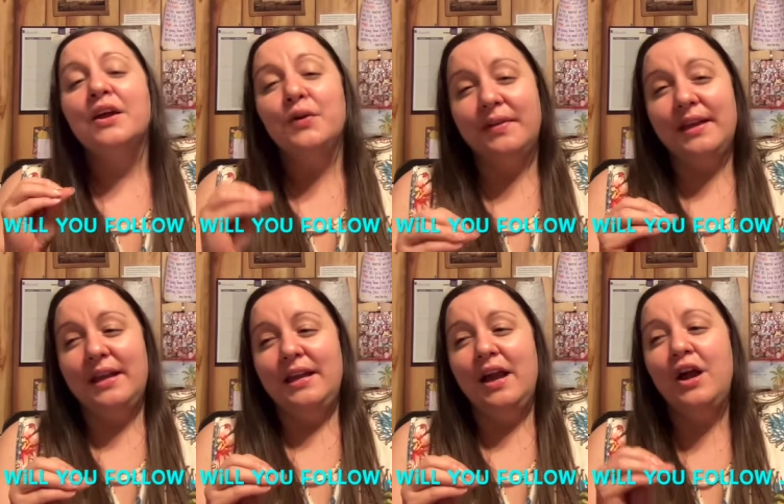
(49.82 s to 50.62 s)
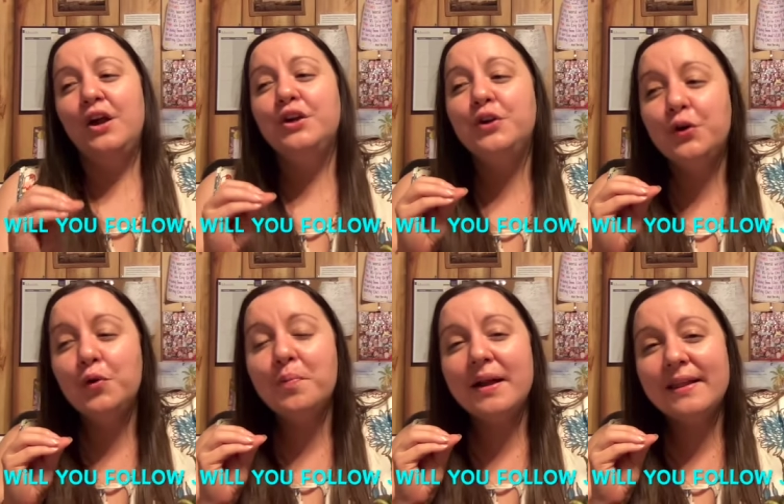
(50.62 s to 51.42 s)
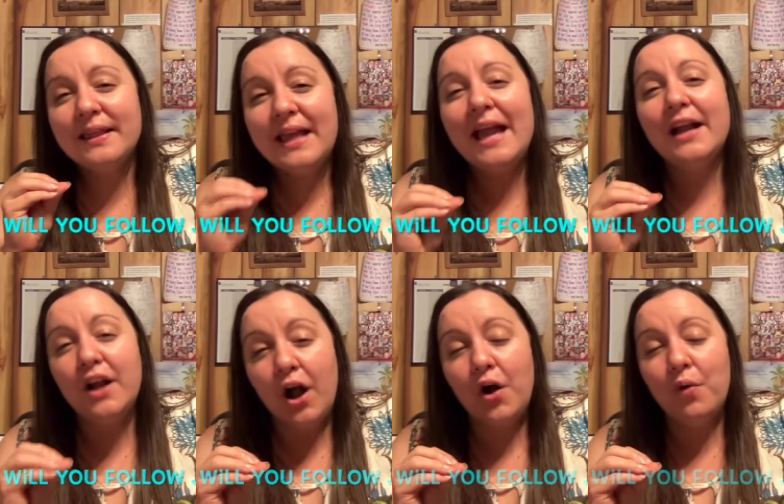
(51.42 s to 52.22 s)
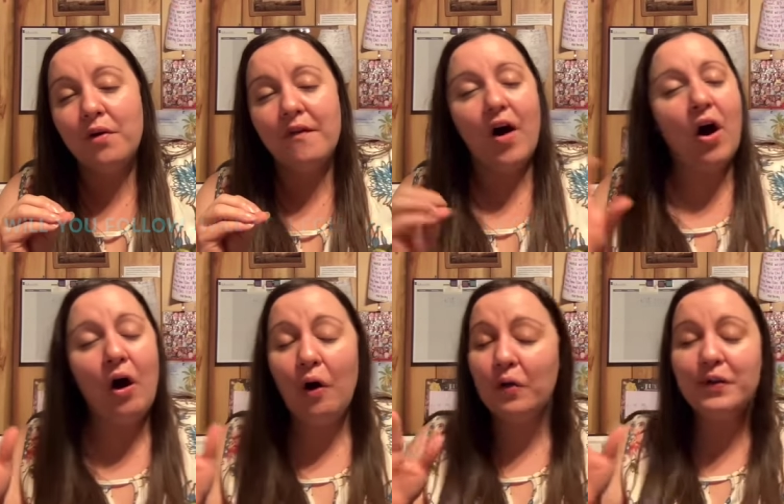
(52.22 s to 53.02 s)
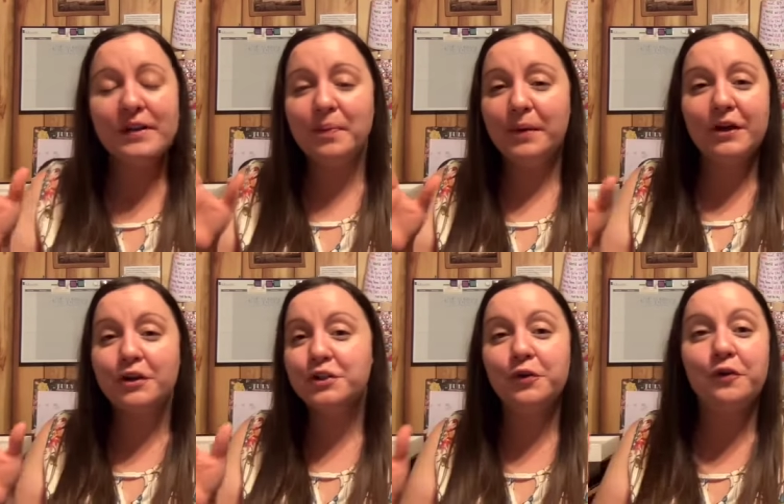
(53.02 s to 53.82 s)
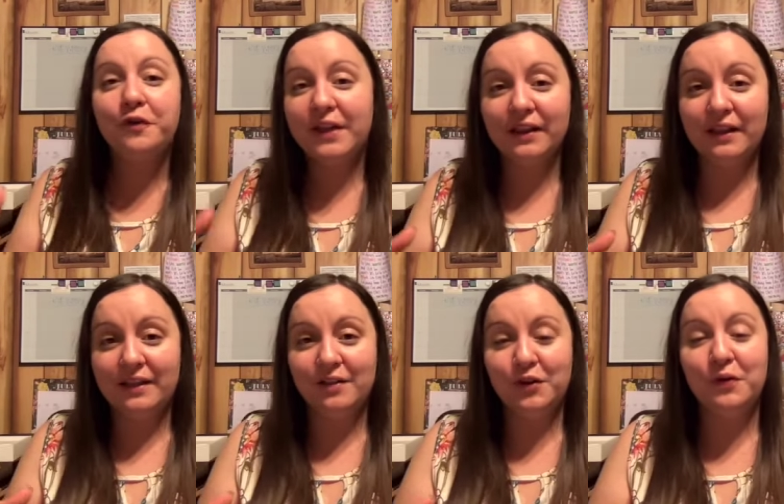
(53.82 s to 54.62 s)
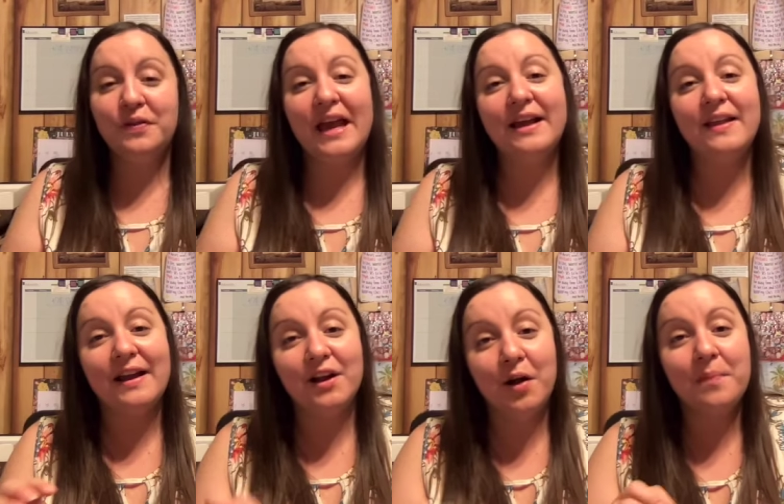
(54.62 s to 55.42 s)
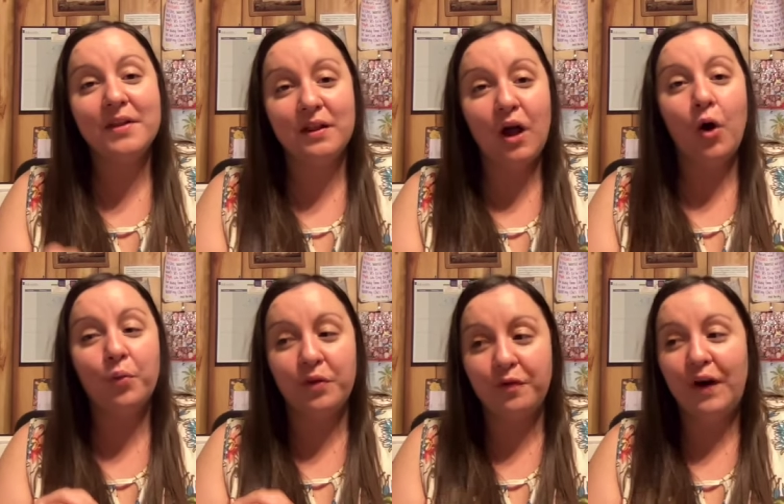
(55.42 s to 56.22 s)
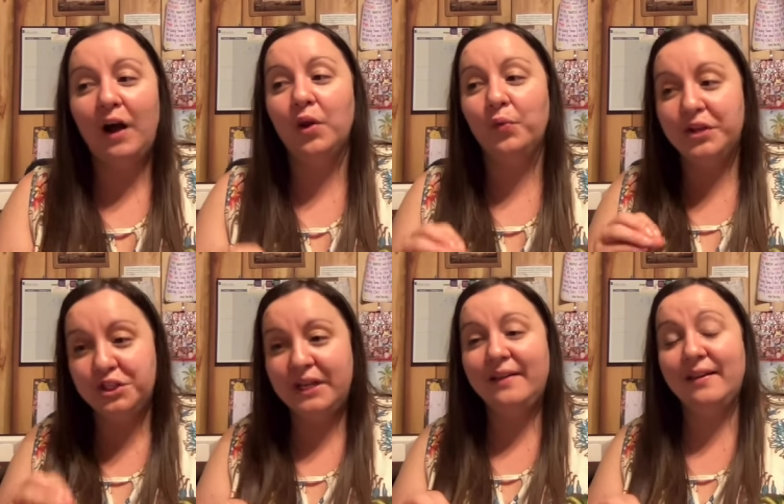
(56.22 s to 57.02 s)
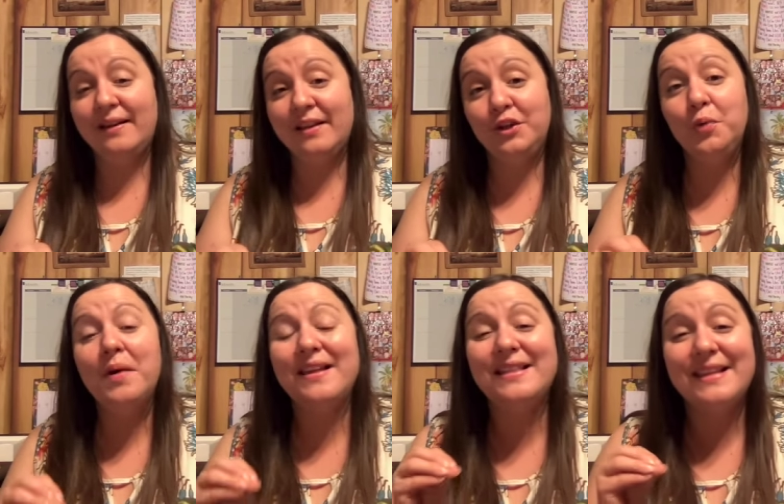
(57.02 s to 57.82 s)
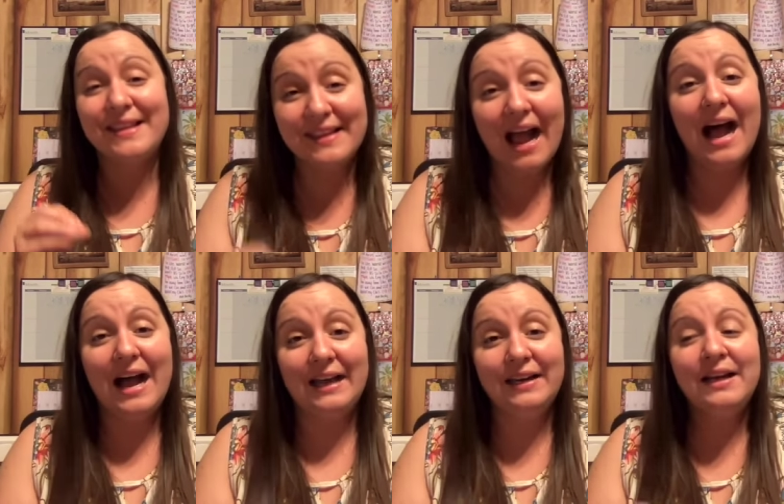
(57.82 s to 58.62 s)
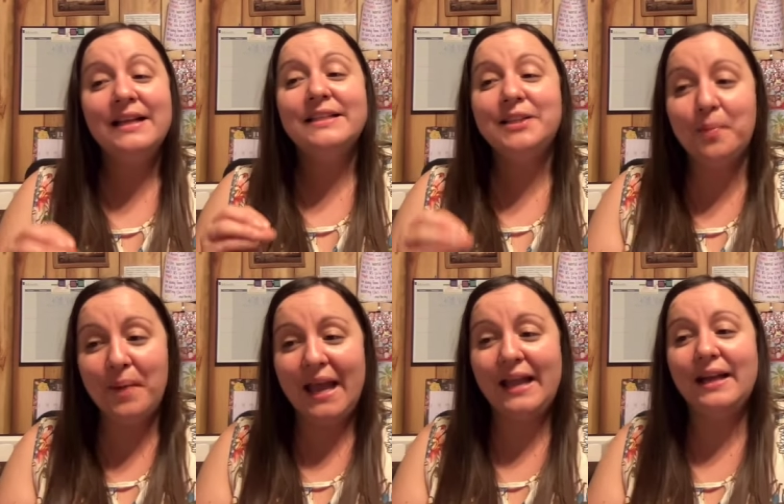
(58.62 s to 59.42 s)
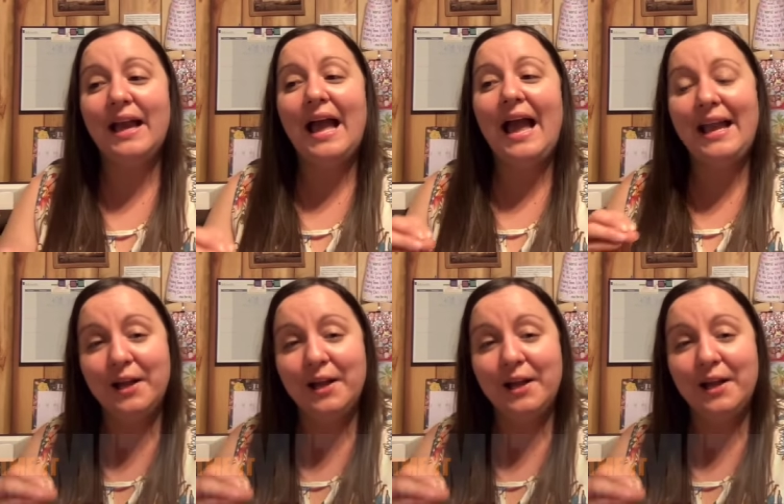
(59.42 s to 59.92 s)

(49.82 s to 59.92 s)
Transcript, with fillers: You see, you must let go of all the spiritual feelings you think that comes along with following Jesus and you must decide to make a